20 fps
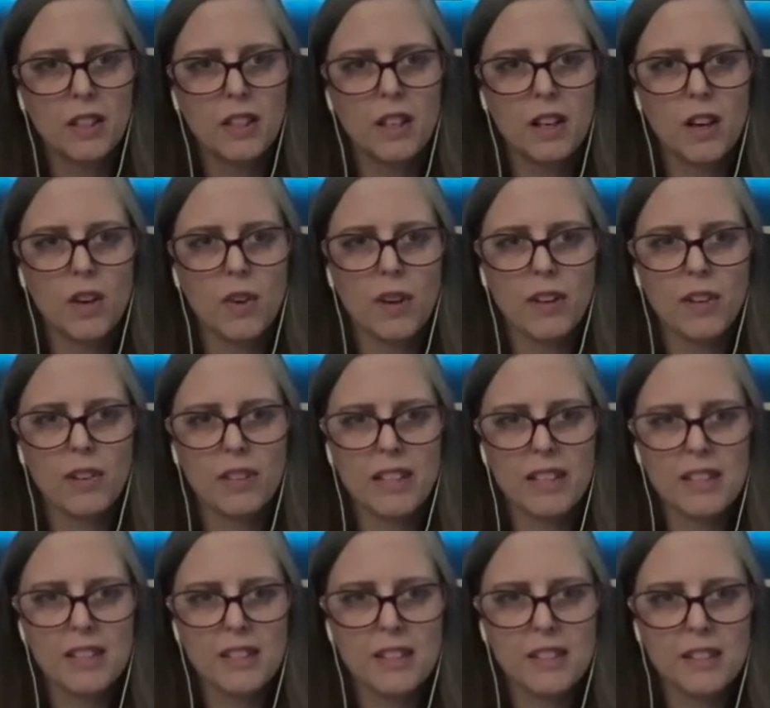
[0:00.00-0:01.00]
oh, I don't
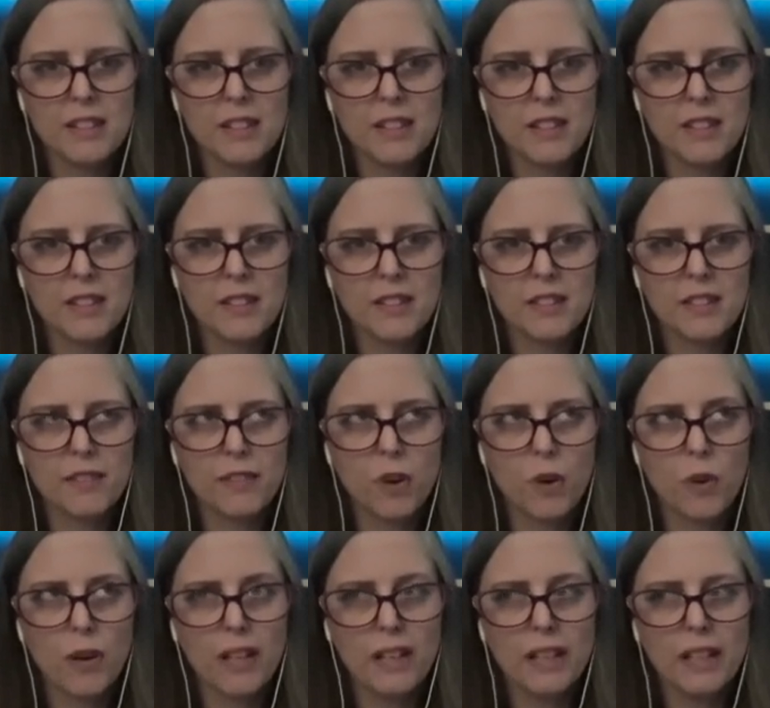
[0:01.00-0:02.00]
like this
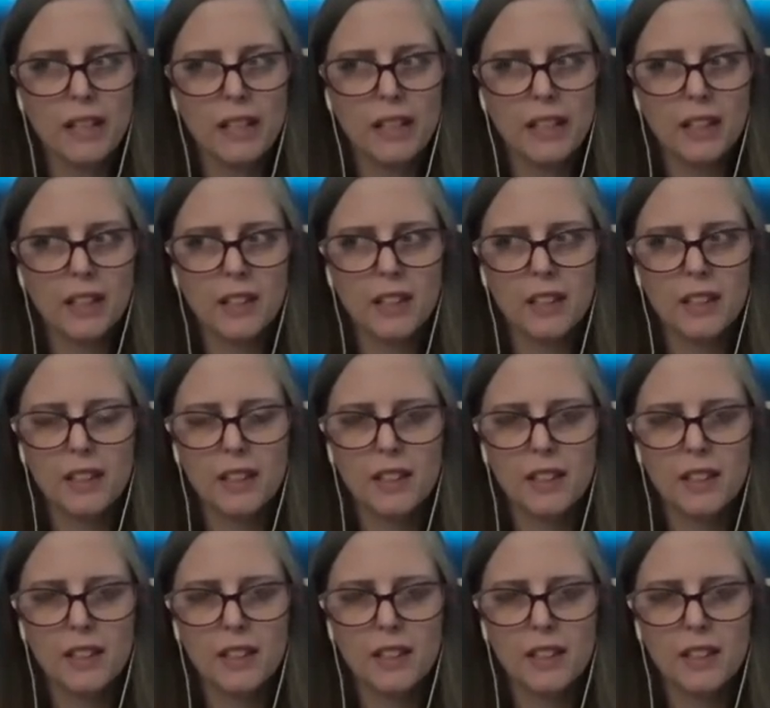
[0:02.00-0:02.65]
faux ending,